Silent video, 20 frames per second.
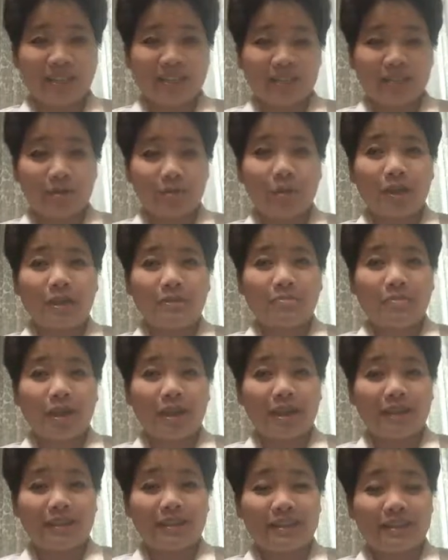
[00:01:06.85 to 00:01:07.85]
So one of
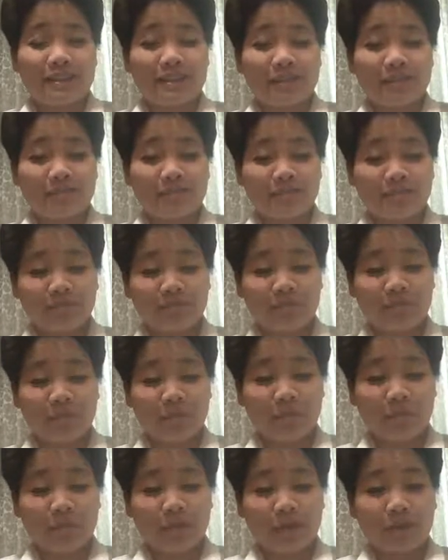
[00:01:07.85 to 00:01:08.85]

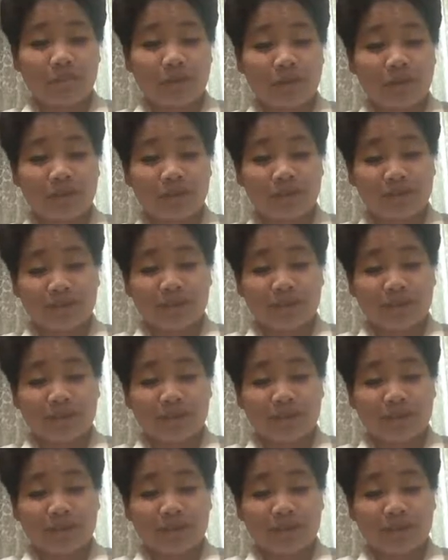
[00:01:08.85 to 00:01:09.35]
my